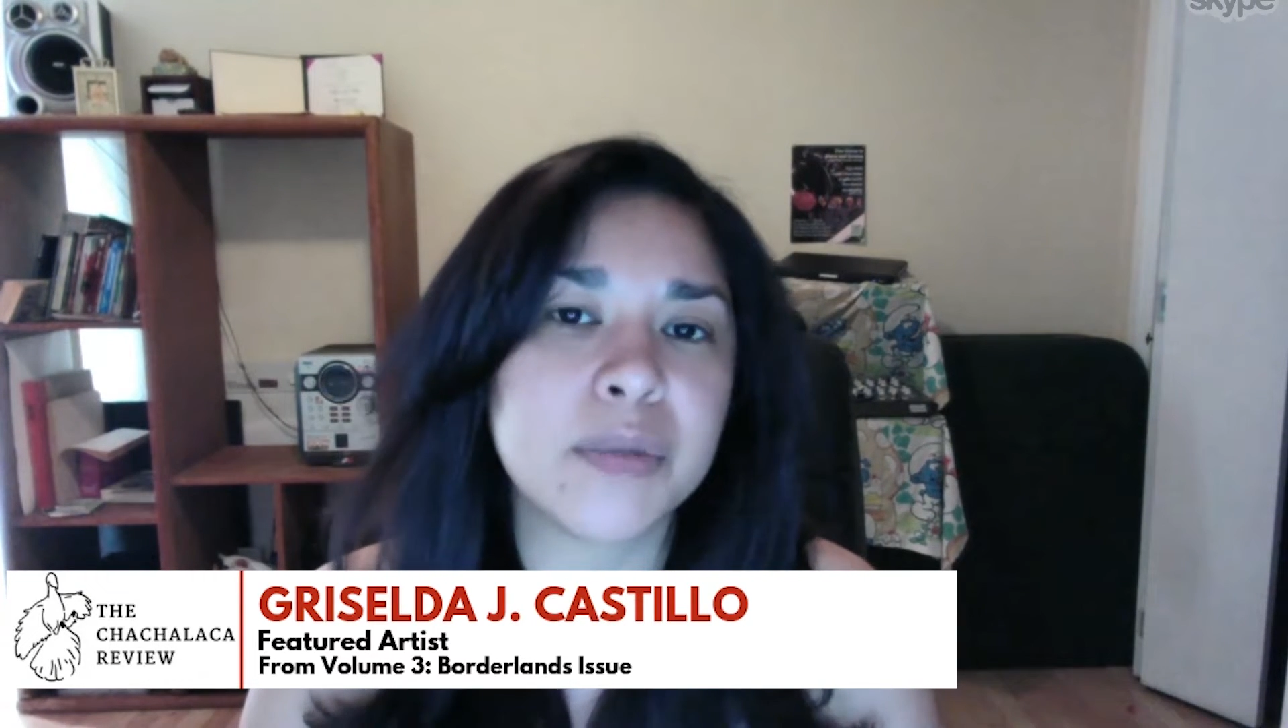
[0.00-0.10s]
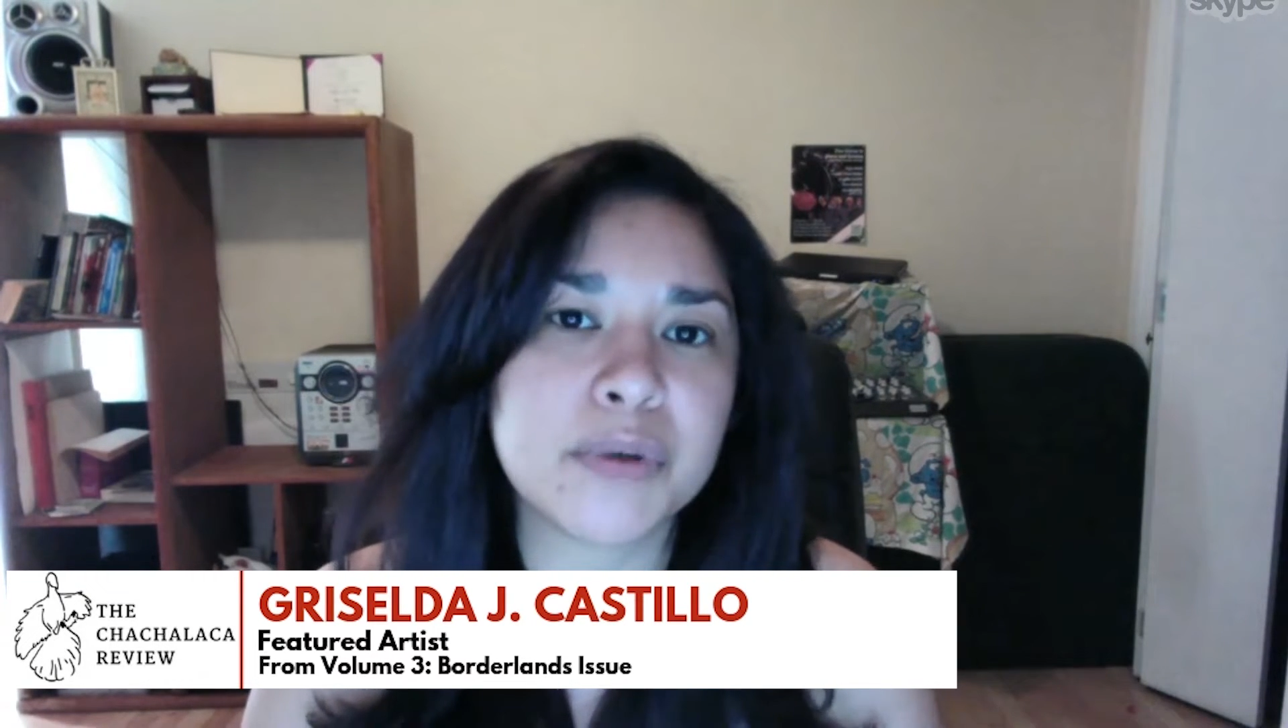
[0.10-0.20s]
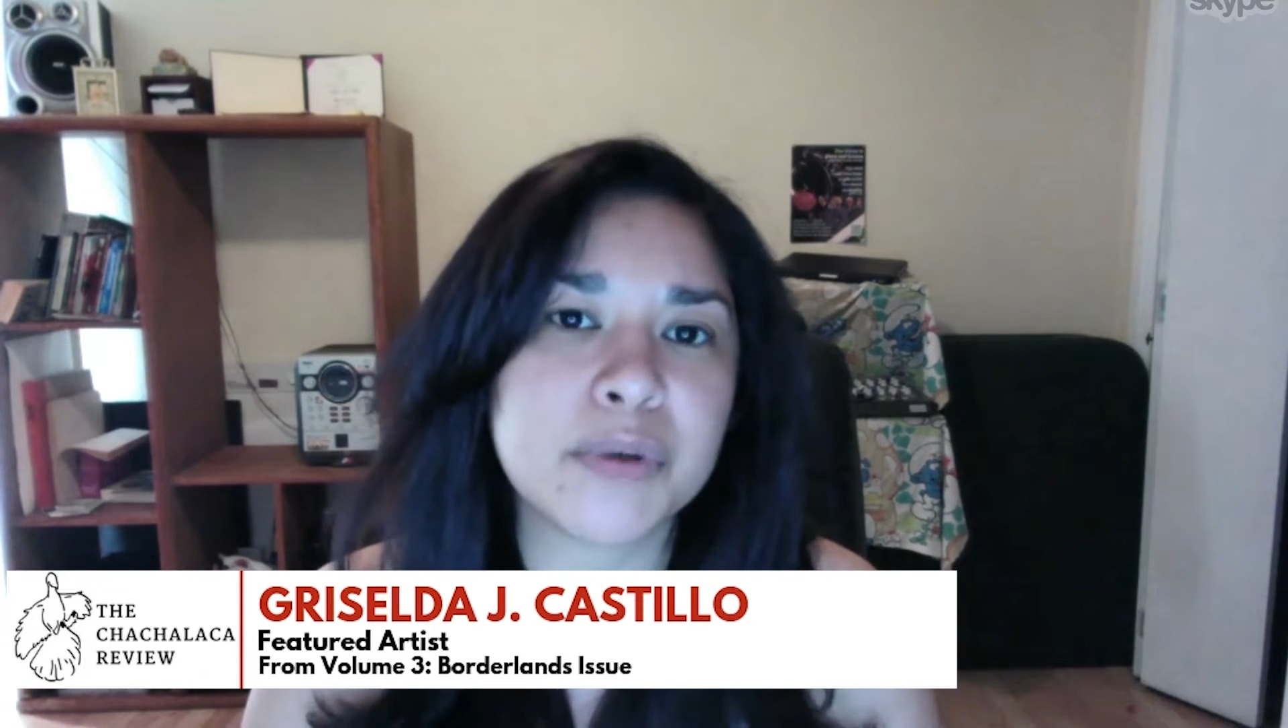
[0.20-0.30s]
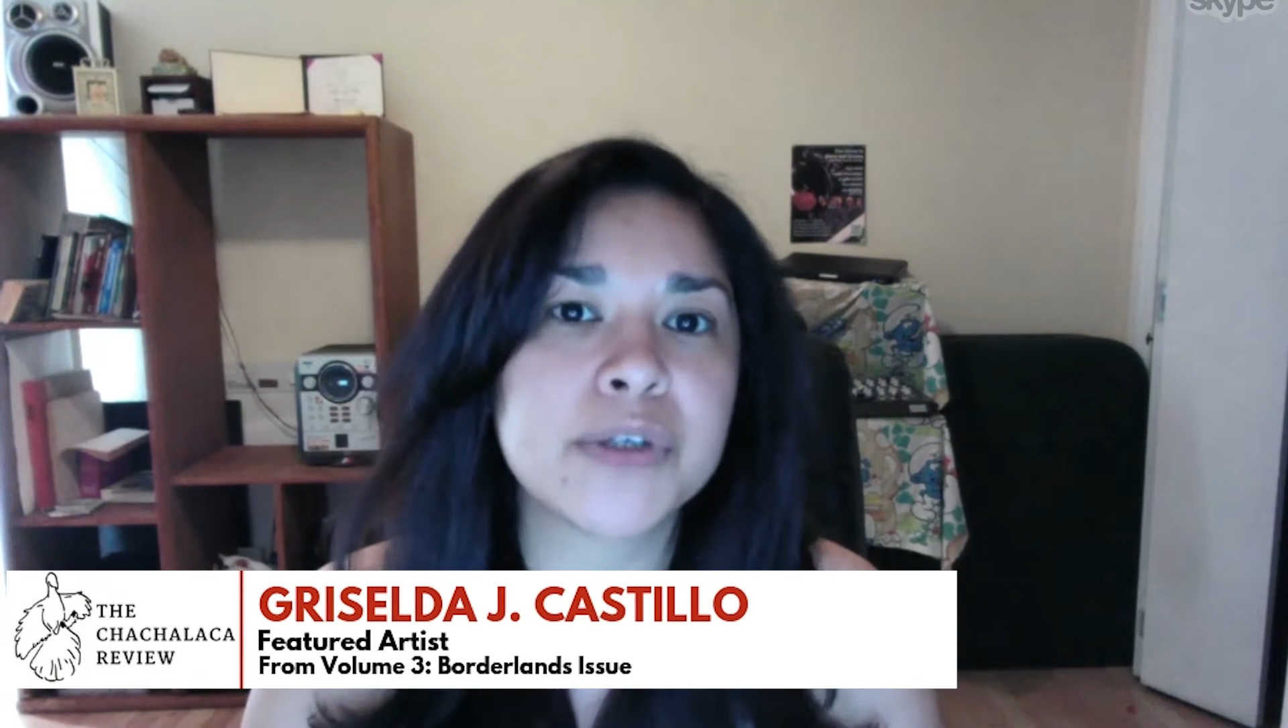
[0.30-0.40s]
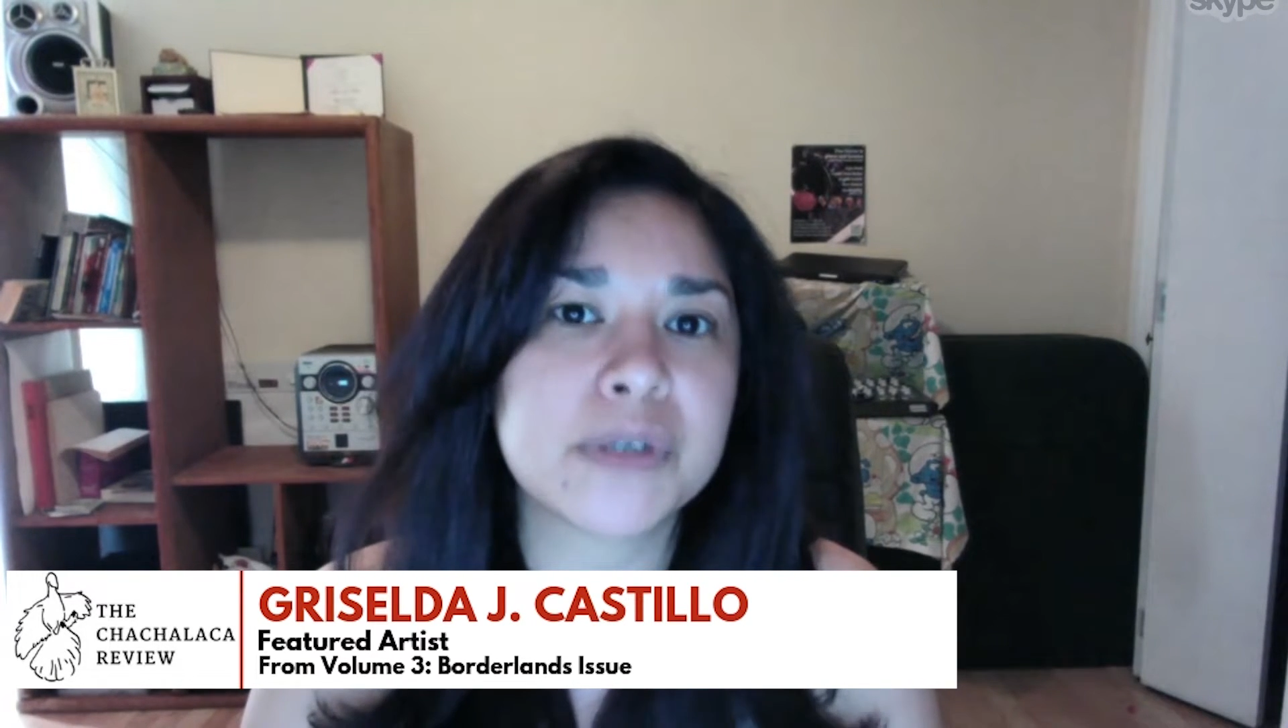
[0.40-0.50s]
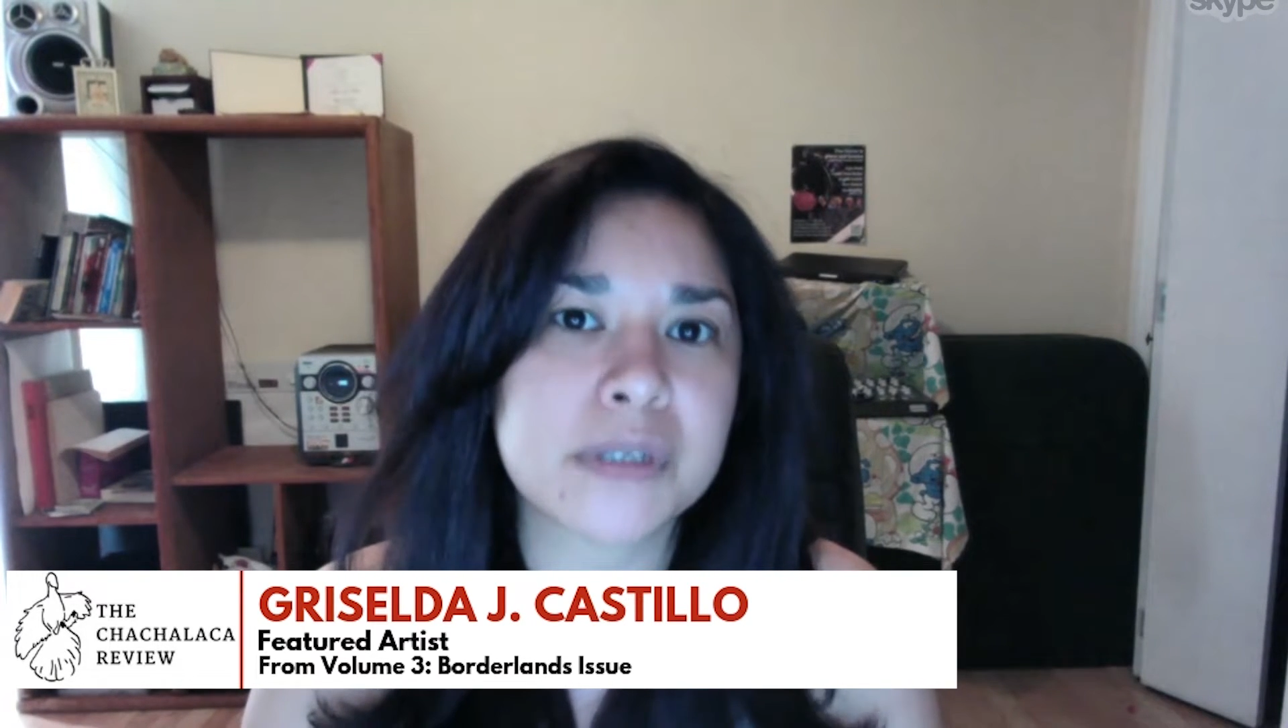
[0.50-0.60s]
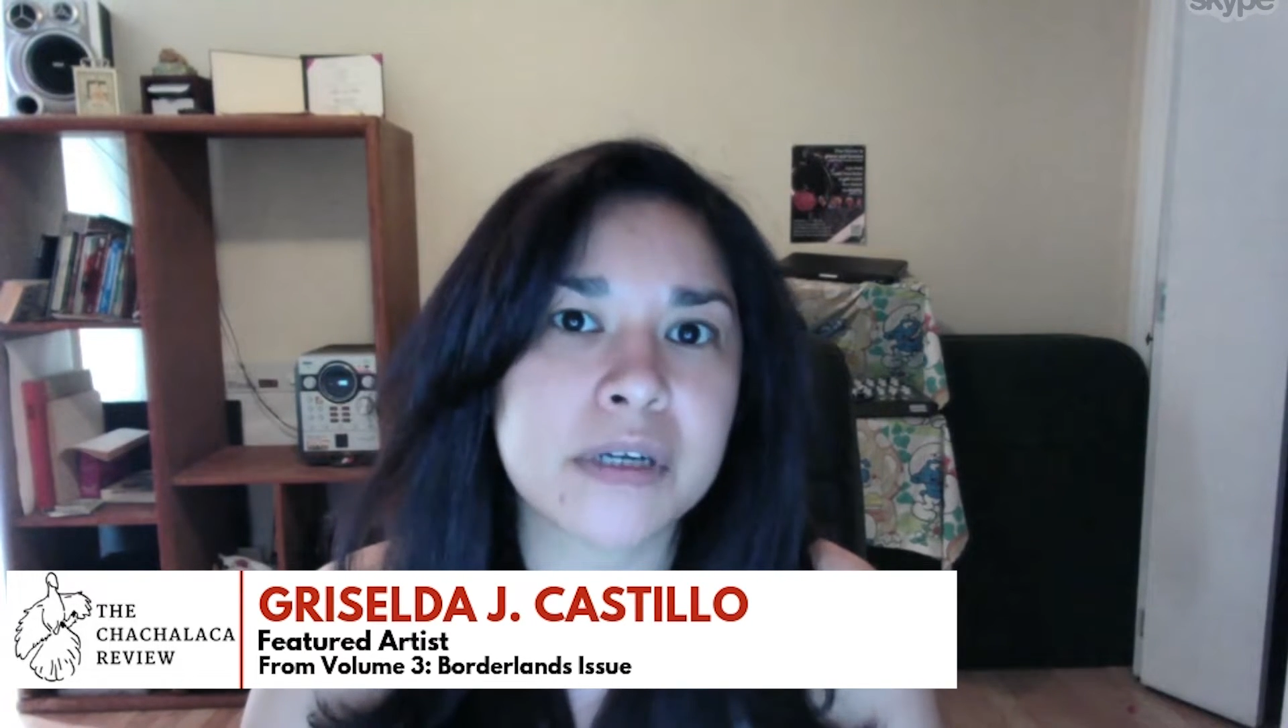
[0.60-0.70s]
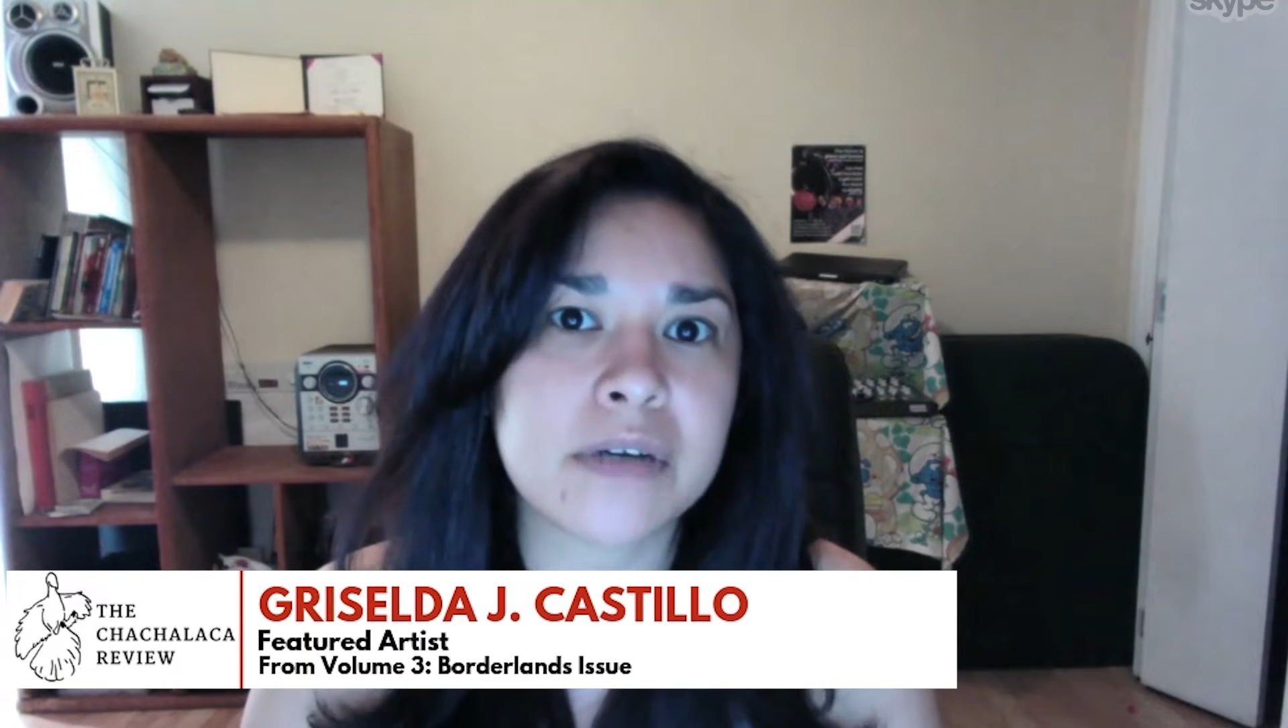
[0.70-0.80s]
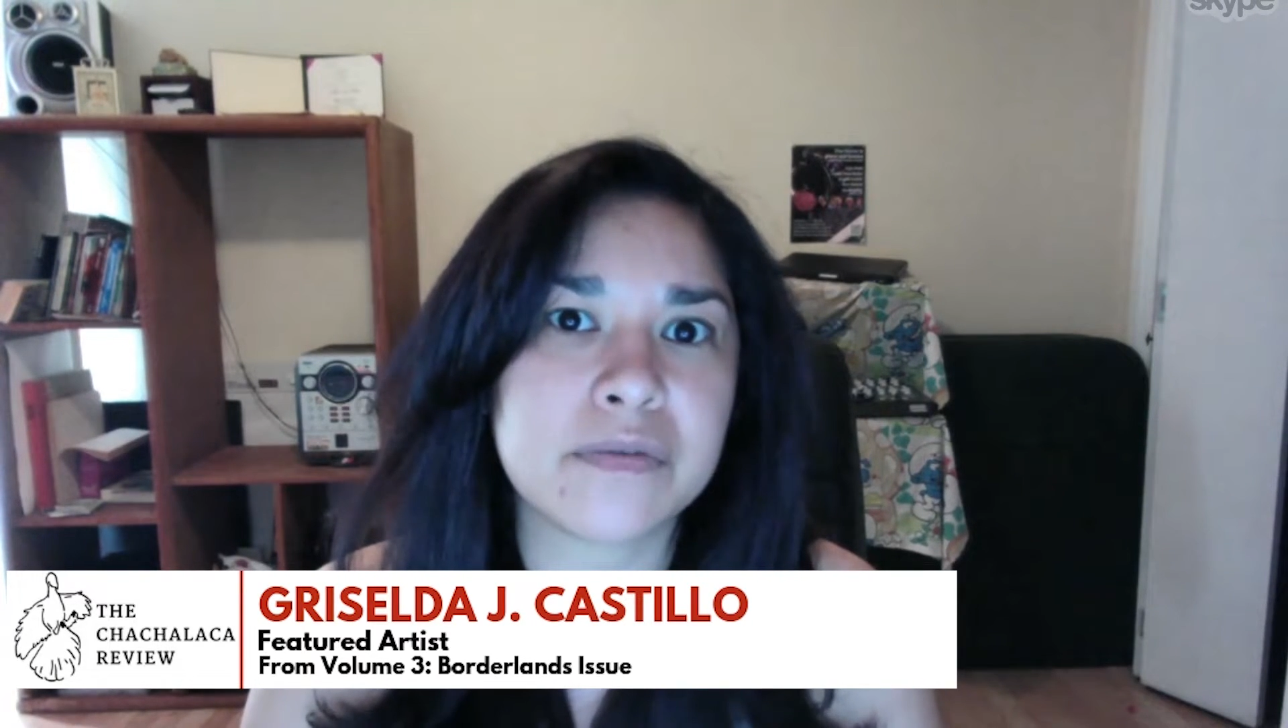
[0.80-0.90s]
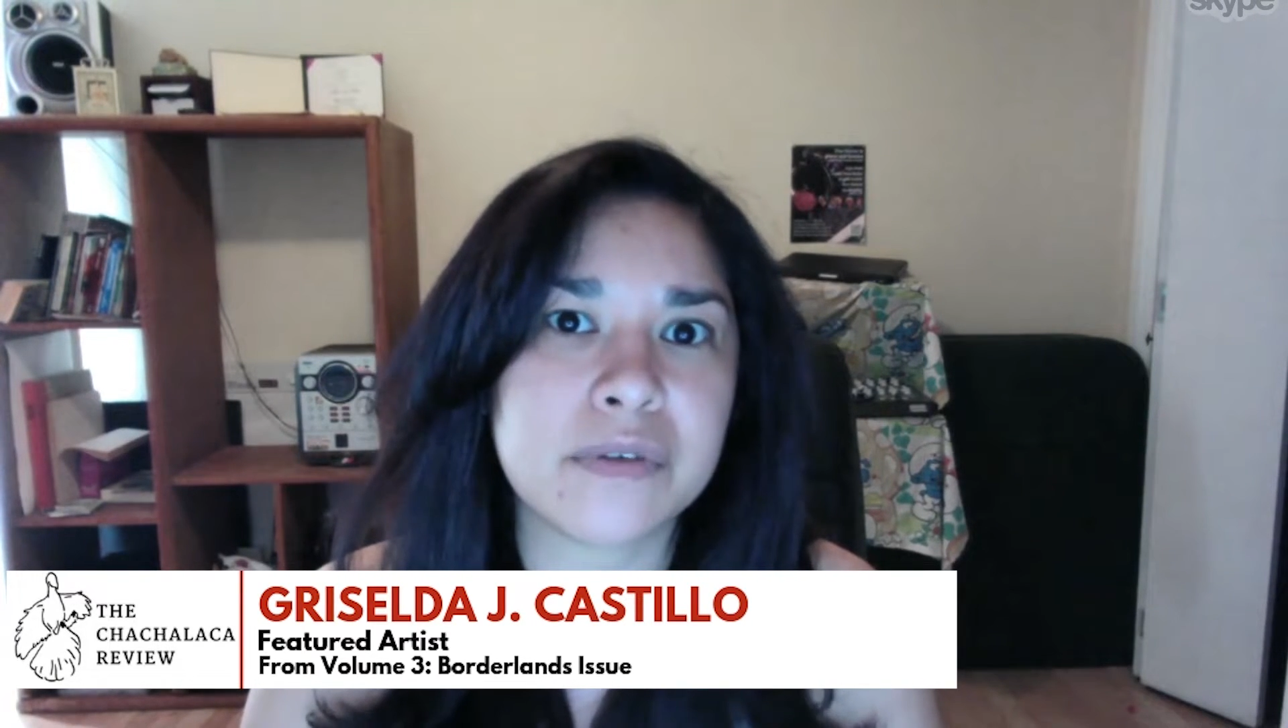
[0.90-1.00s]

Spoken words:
push yourself,